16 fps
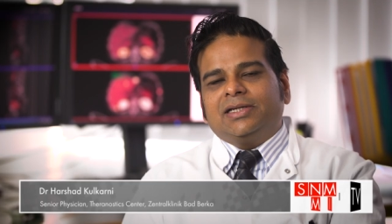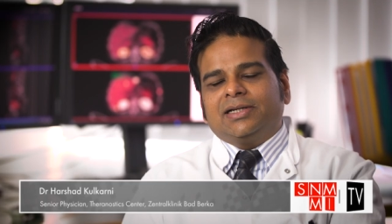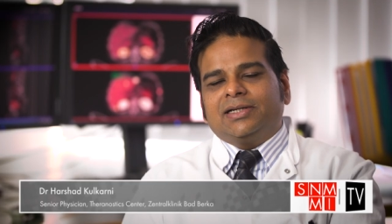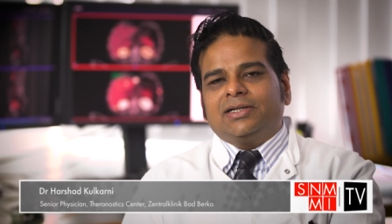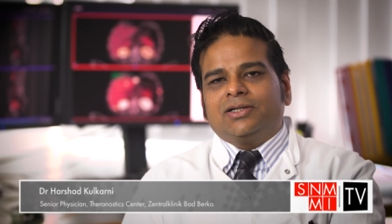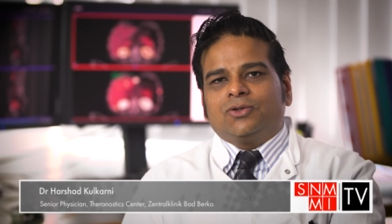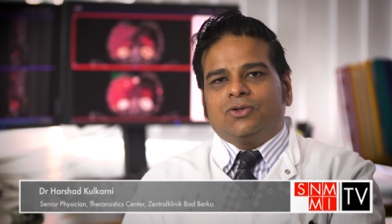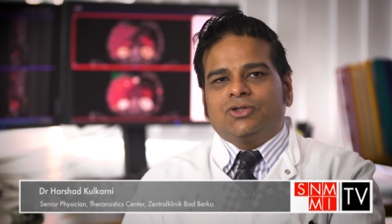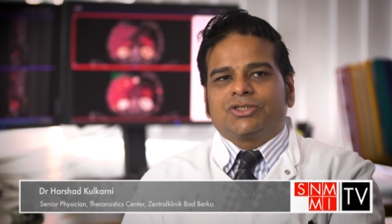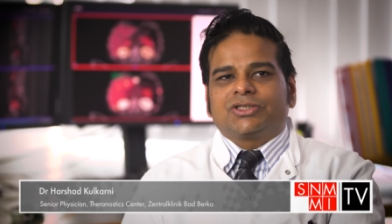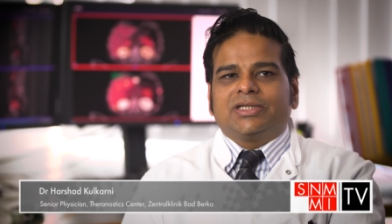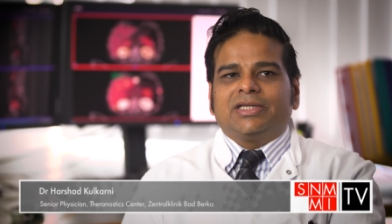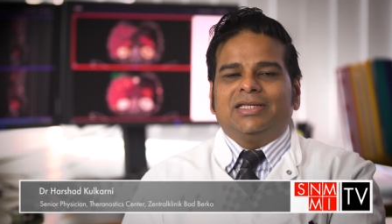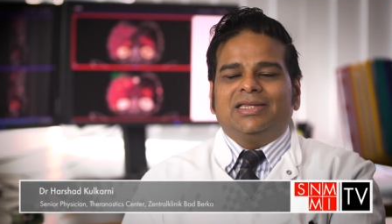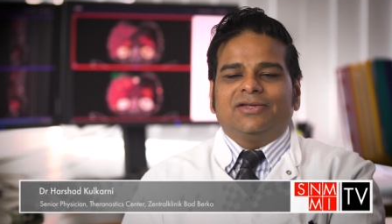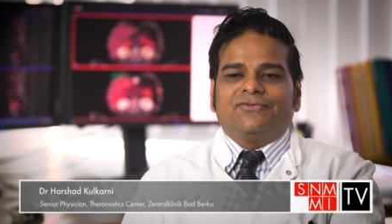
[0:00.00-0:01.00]
undergoes
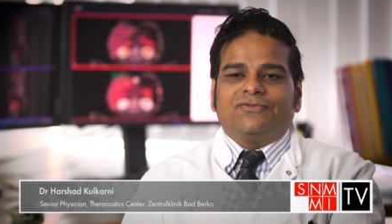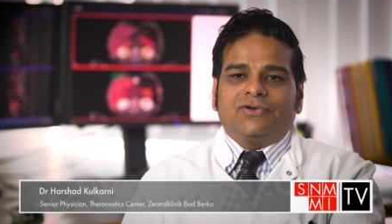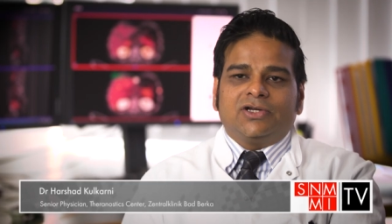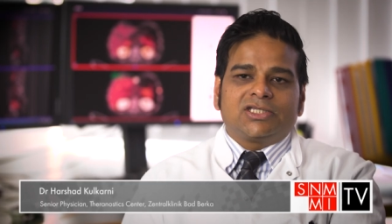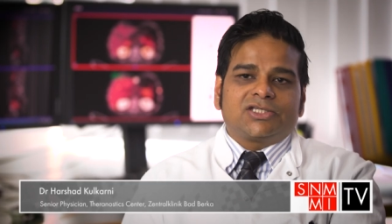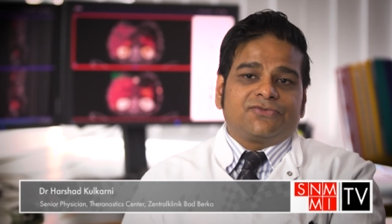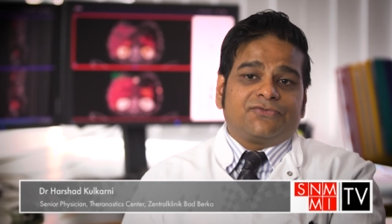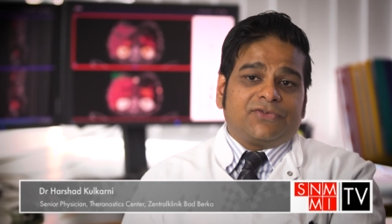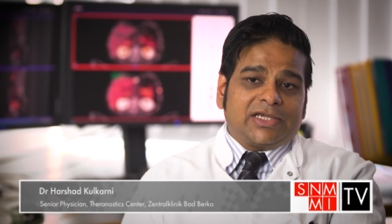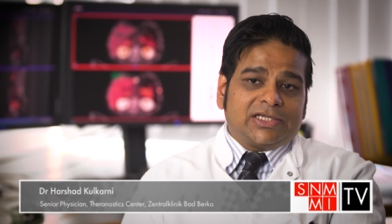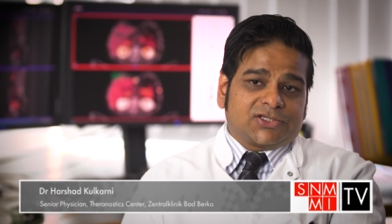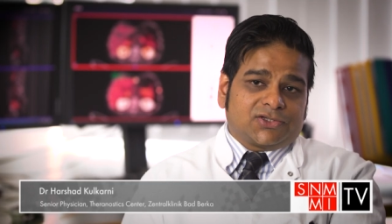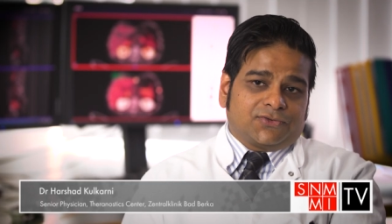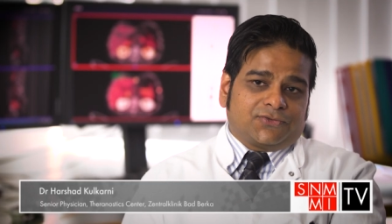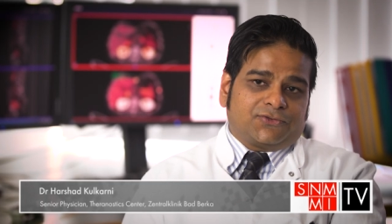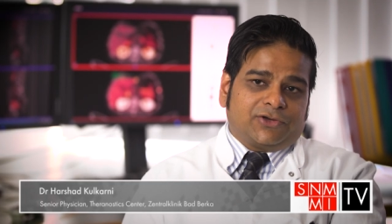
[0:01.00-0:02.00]
in the first
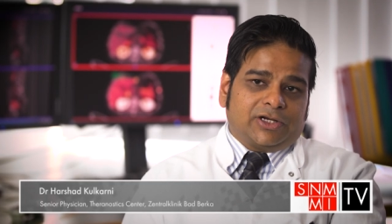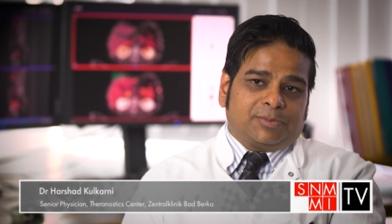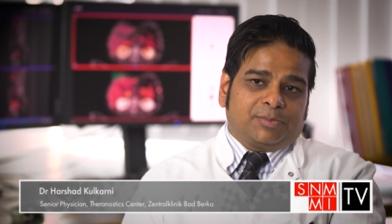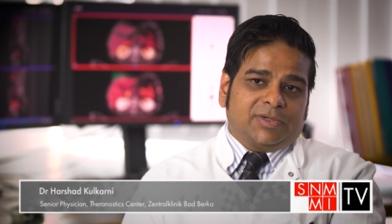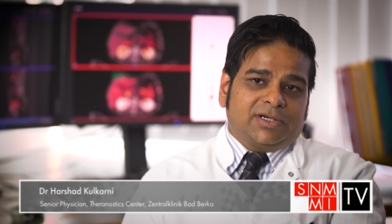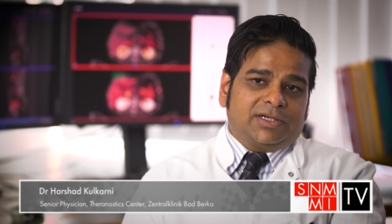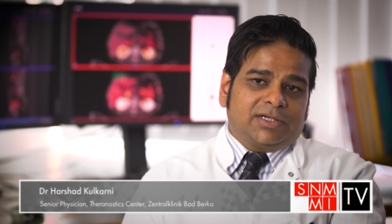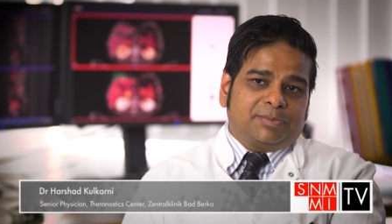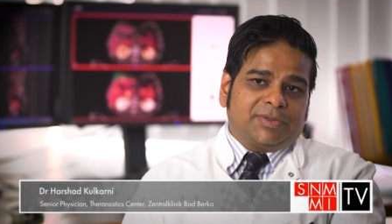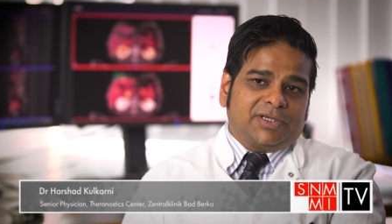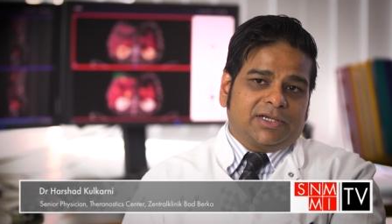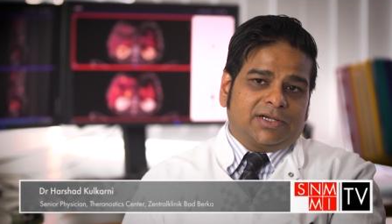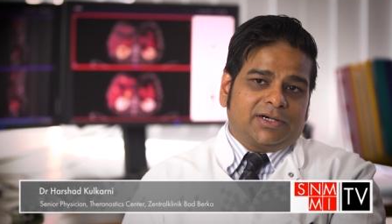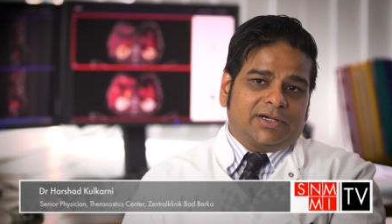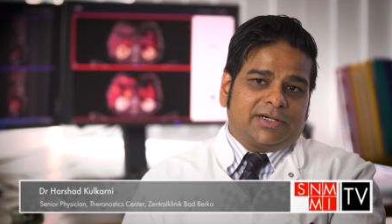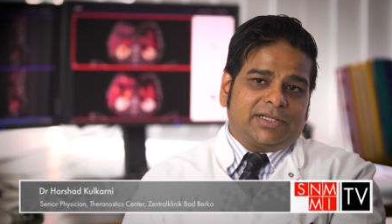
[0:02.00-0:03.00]
phase of treatment in
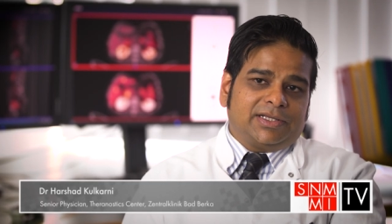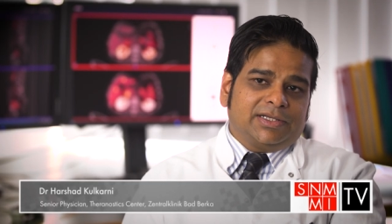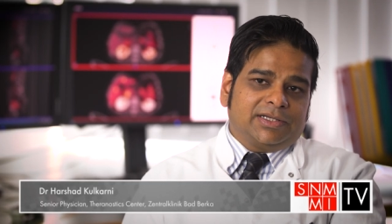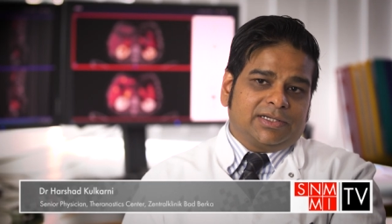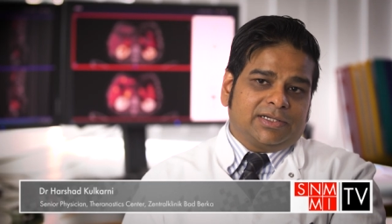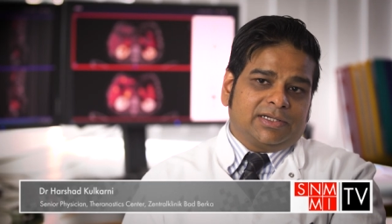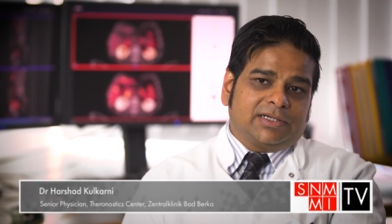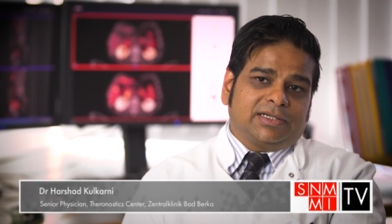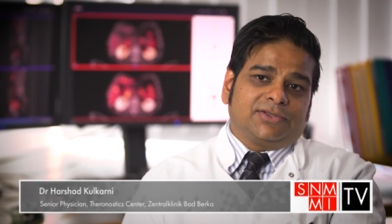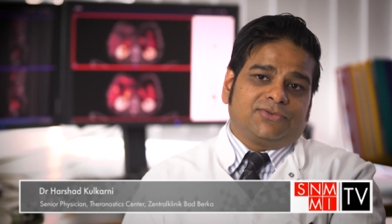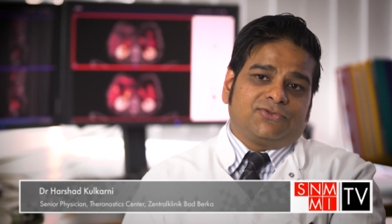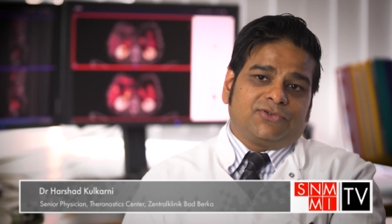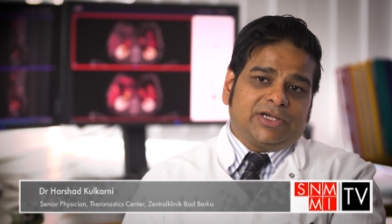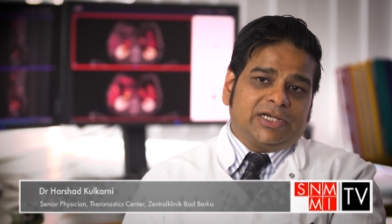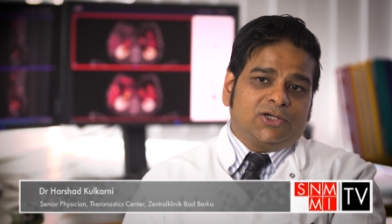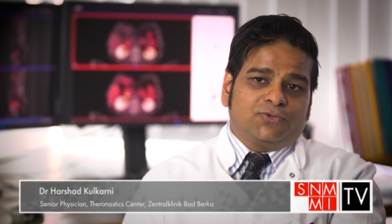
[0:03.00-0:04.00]
PRRT, uh,
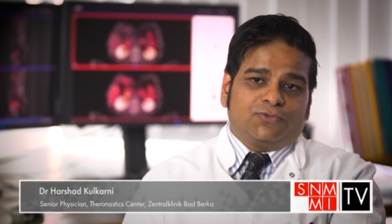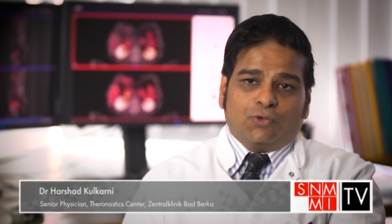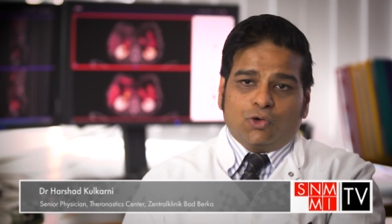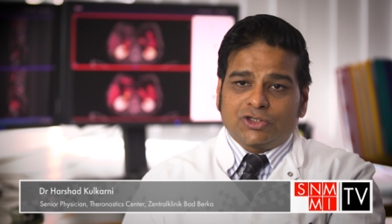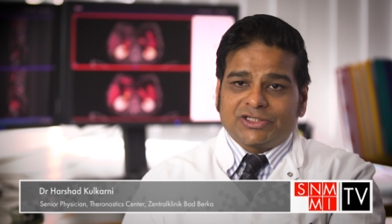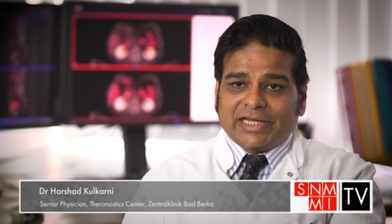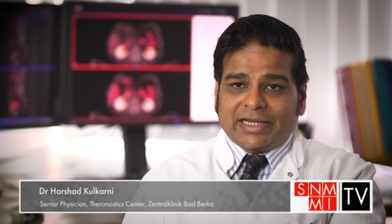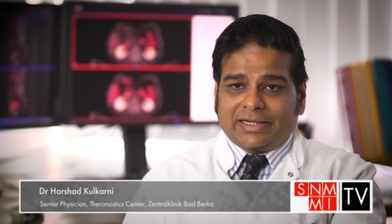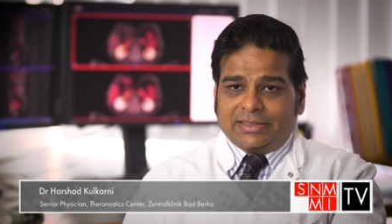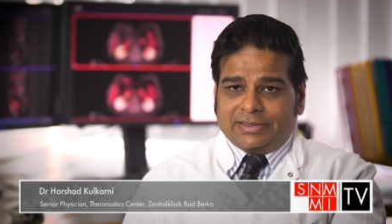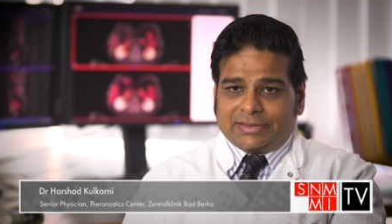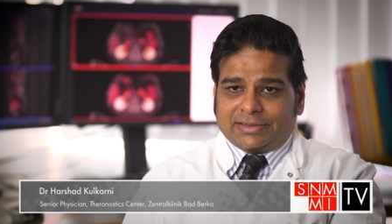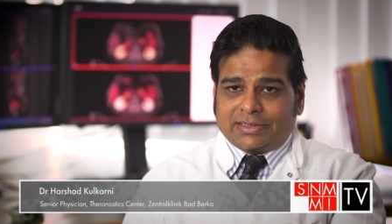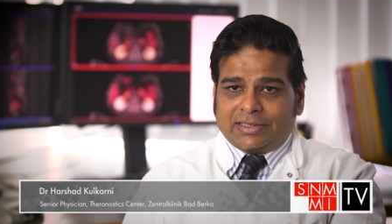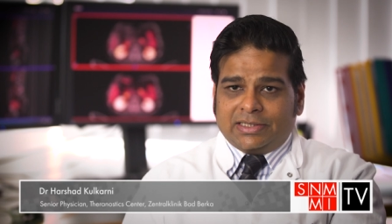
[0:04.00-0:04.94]
three to four cycles.